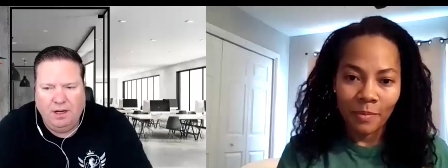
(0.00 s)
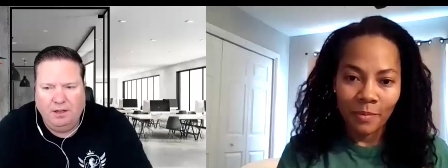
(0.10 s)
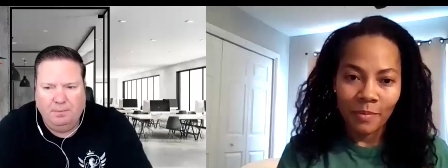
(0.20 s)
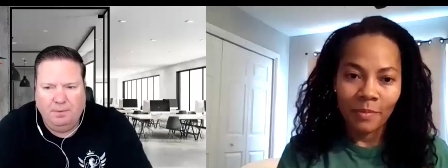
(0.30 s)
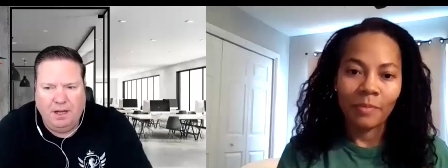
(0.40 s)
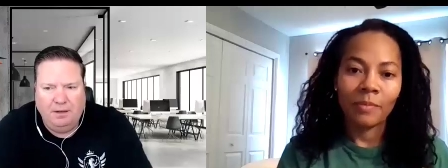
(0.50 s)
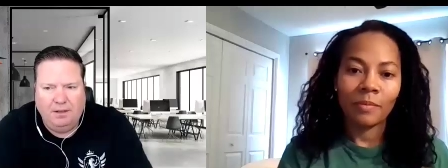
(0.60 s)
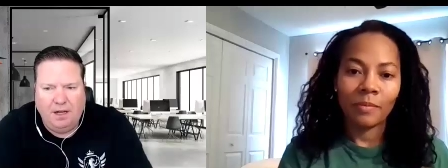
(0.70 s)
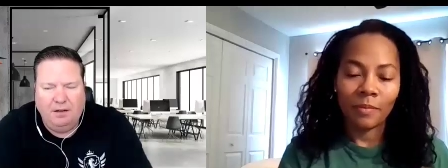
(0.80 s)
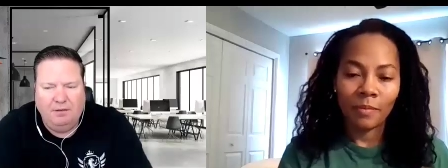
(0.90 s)
Speaker 1: and the
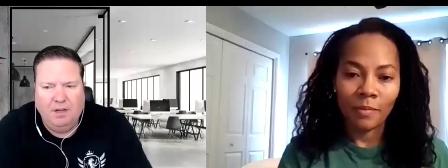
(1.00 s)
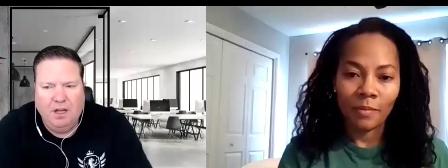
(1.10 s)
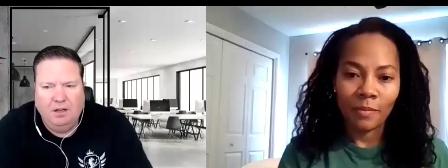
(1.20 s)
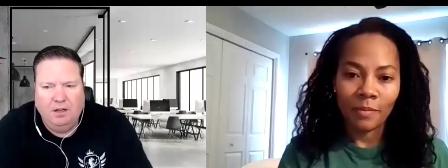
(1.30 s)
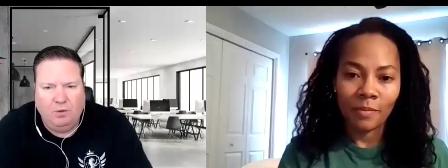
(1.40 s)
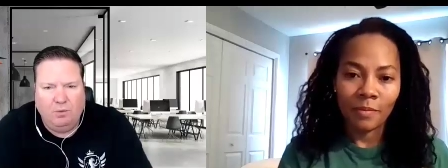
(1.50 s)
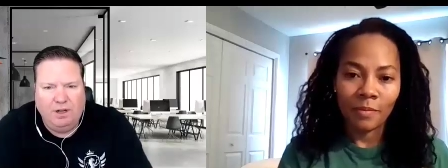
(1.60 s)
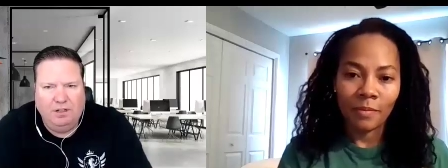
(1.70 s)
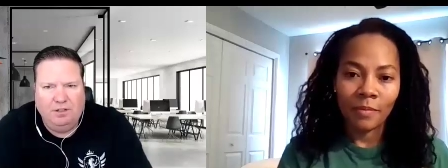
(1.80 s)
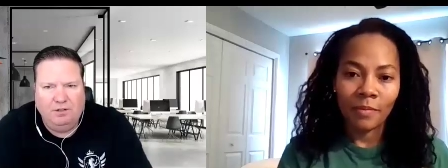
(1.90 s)
and and so
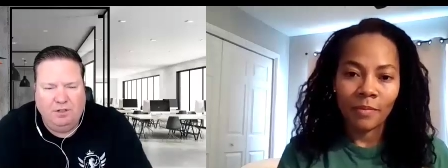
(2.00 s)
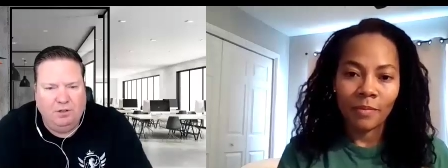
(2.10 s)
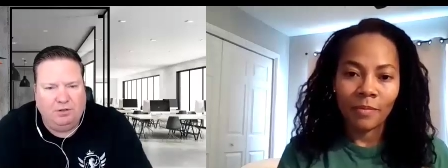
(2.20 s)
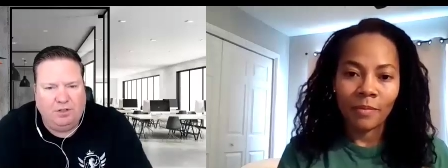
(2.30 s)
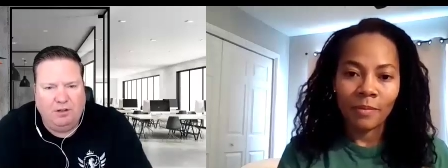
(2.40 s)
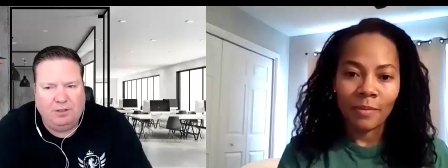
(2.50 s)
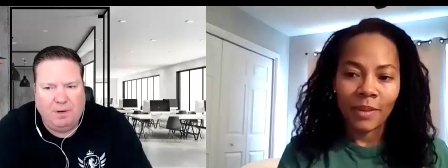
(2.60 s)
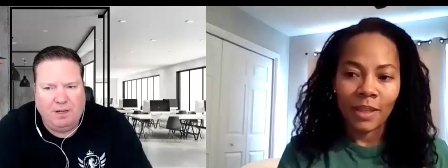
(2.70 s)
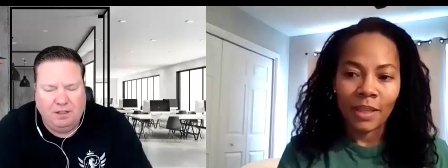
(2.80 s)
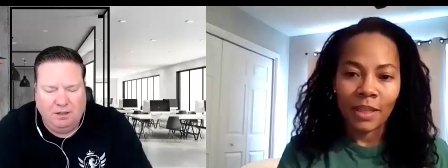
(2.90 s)
what did you do? Tell us
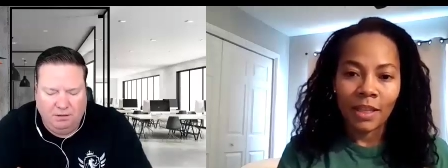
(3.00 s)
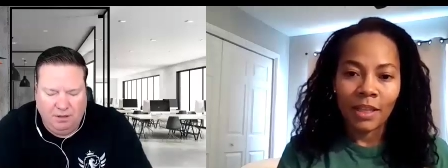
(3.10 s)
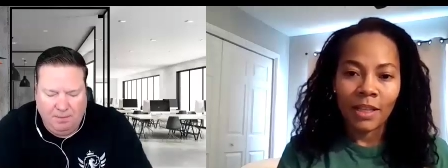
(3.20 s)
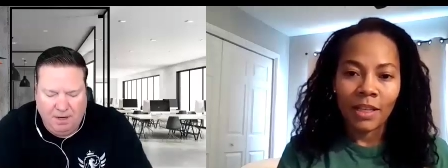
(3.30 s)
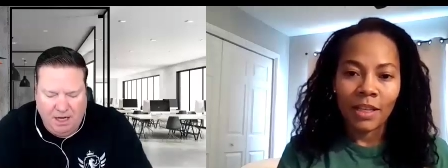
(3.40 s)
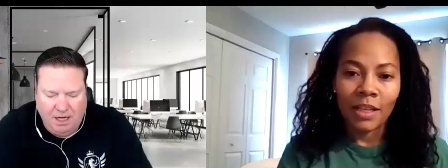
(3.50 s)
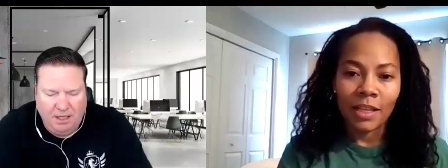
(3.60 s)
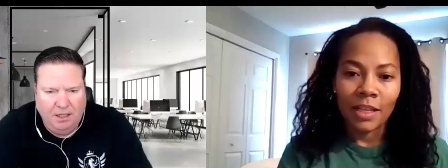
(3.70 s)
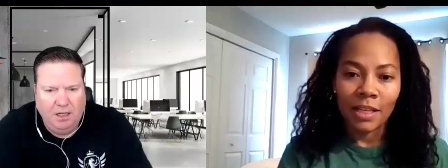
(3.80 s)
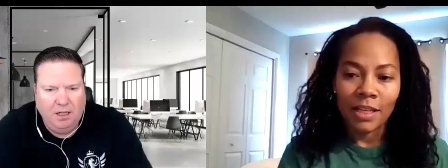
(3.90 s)
about the the
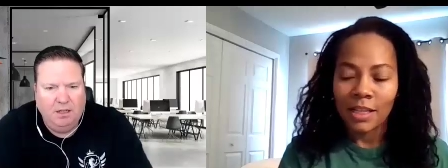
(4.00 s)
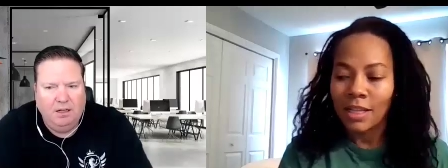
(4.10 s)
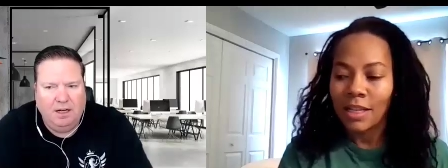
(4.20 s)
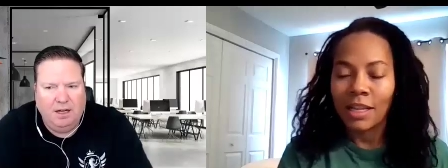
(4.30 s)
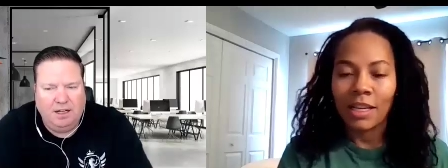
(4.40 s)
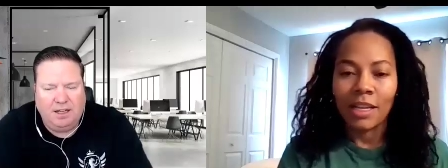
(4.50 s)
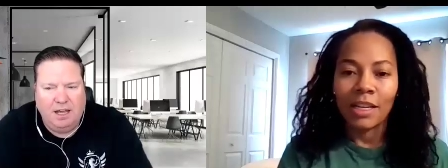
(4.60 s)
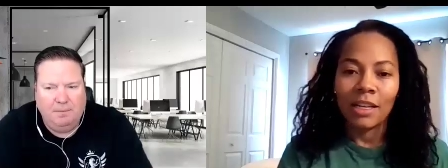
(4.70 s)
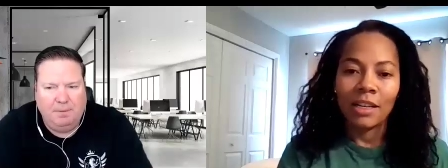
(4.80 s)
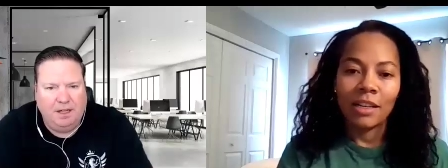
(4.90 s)
lemonade uh,
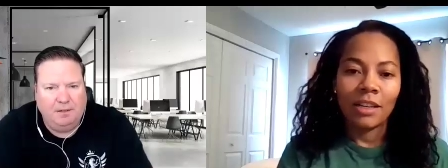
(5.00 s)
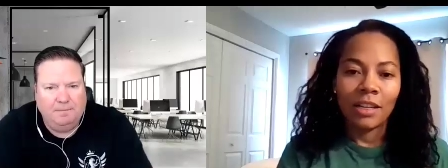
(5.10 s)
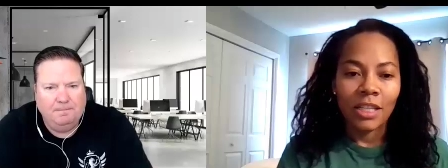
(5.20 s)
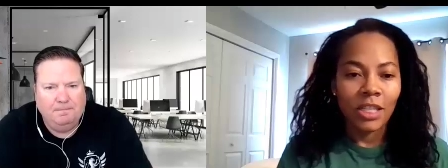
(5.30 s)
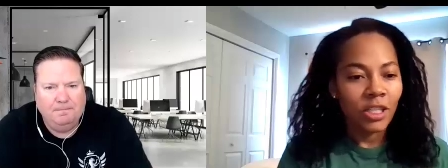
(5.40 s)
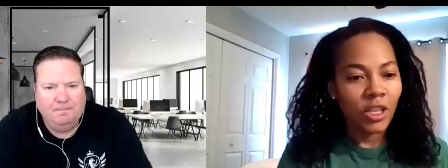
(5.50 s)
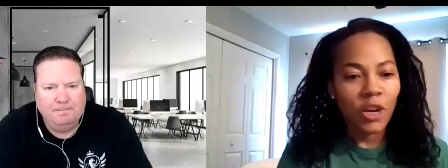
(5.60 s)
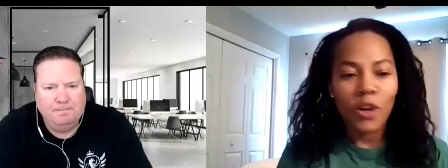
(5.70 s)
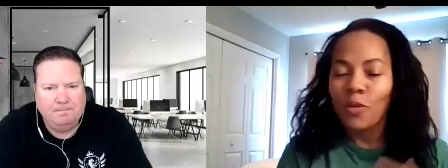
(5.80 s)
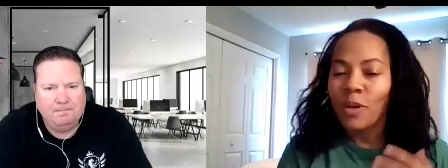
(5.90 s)
campaign.
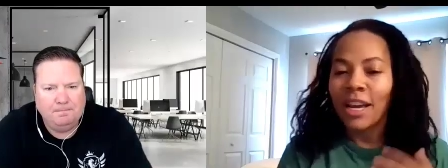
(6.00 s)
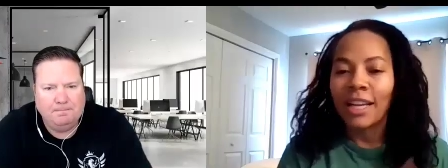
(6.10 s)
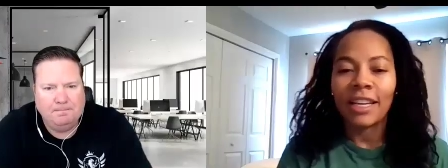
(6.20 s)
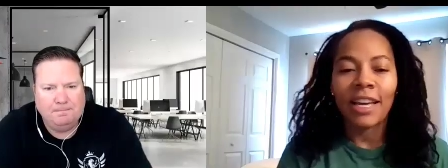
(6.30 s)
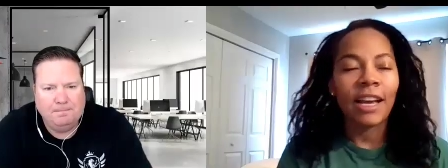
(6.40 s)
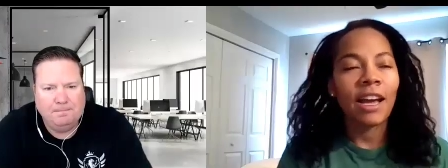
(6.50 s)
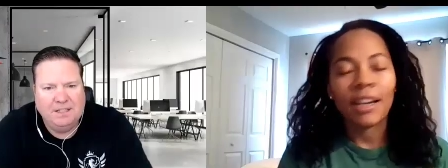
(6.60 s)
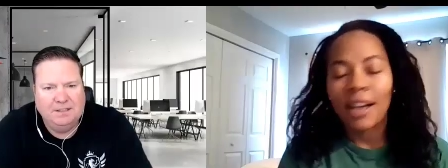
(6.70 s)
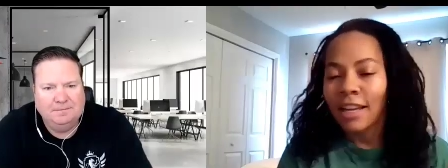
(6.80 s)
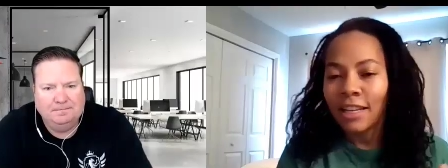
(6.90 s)
Speaker 2: So what I did, I got
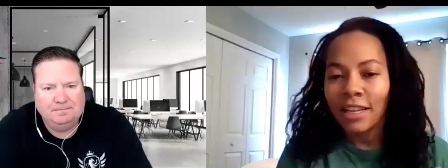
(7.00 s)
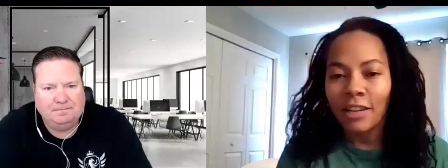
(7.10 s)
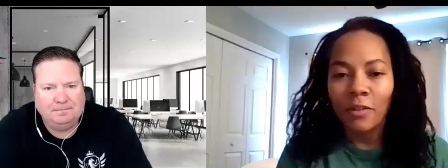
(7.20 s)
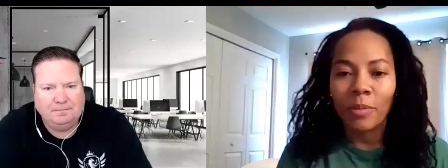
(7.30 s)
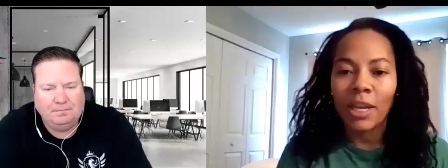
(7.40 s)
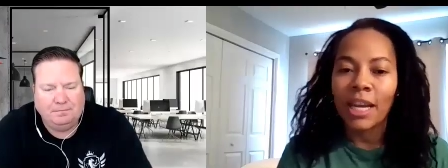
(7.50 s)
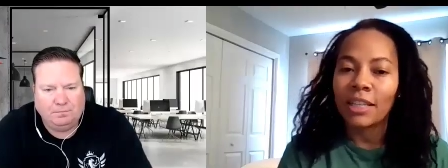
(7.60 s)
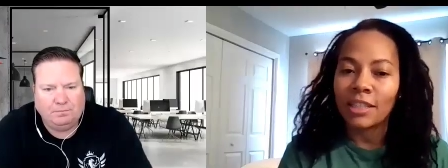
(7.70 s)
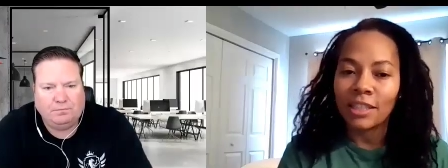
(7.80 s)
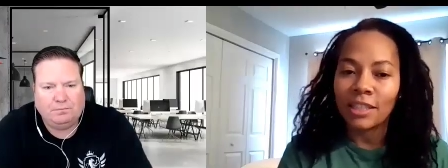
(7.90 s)
an idea from an
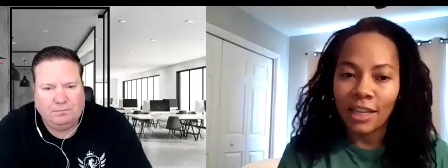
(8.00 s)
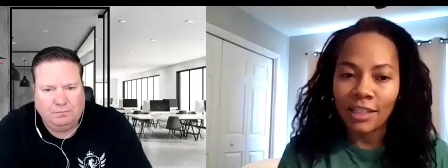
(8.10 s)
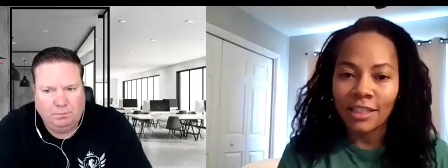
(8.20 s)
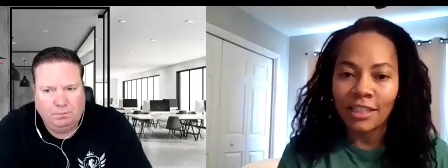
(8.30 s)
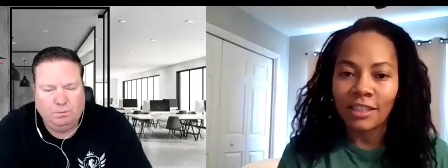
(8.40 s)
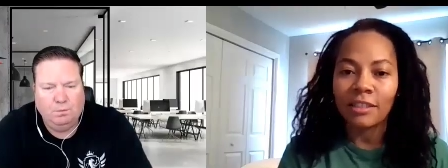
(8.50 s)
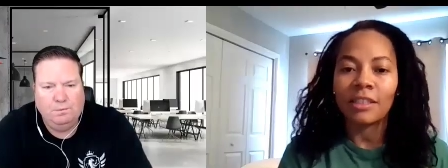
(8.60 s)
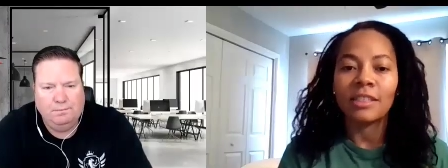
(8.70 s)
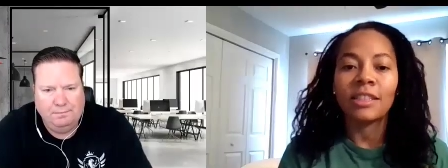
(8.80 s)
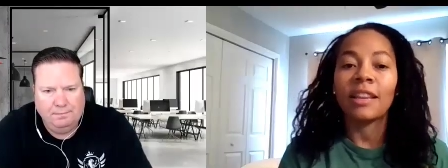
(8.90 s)
agent in Texas
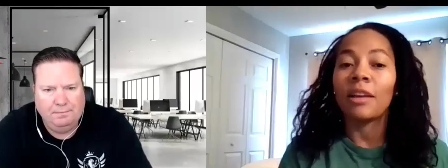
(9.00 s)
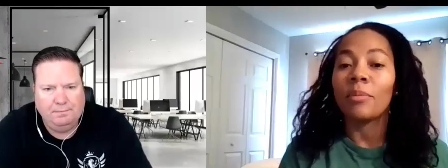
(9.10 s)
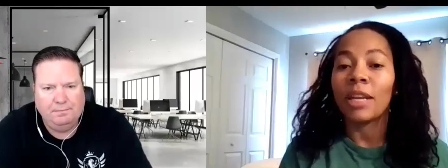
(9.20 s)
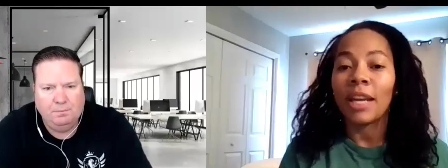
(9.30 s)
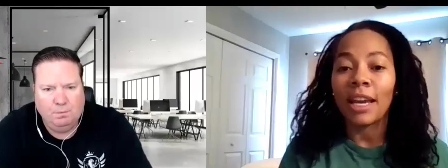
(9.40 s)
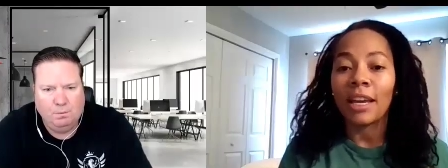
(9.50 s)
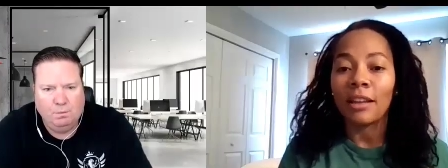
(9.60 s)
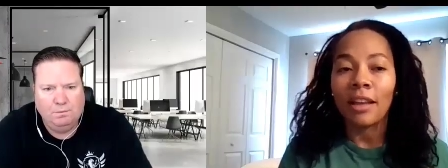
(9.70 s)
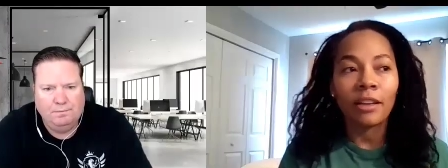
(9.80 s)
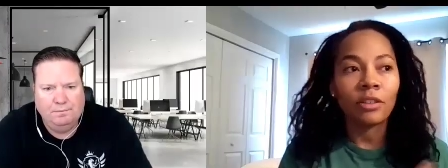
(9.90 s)
to send
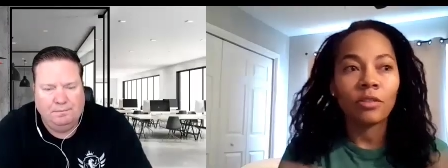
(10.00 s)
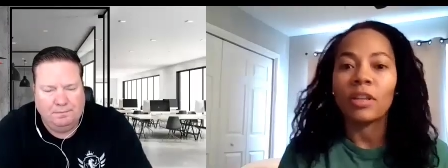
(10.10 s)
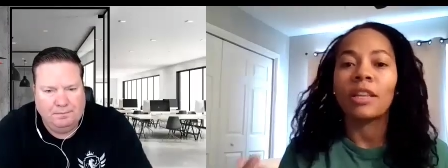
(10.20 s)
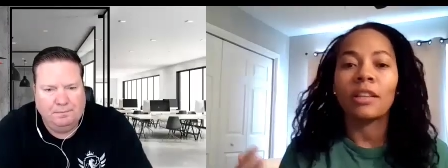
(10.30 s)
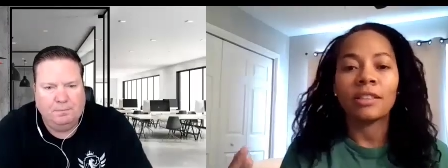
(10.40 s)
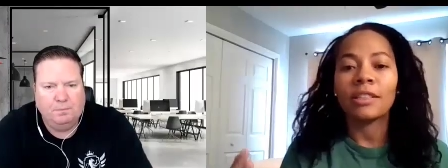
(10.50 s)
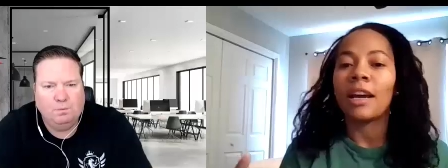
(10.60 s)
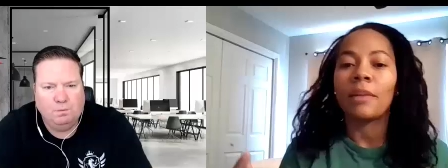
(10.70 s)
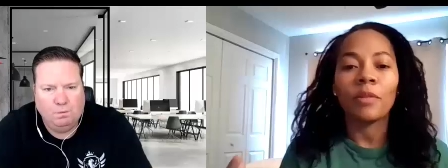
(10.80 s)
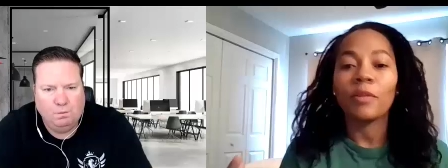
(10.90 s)
lemonade like during this
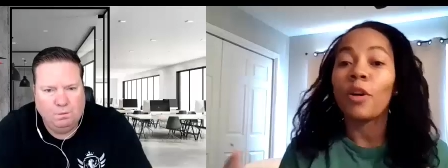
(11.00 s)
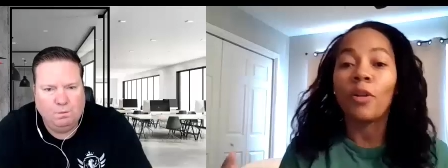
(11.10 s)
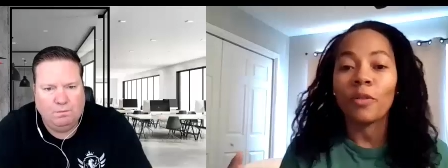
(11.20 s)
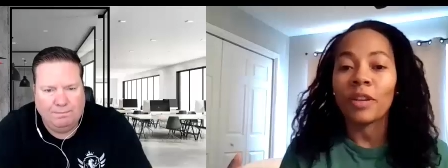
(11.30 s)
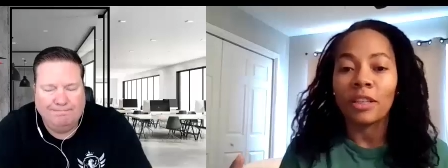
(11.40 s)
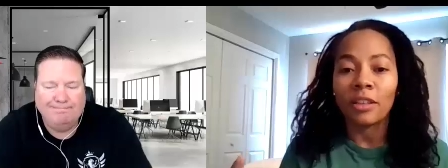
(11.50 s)
time of COVID,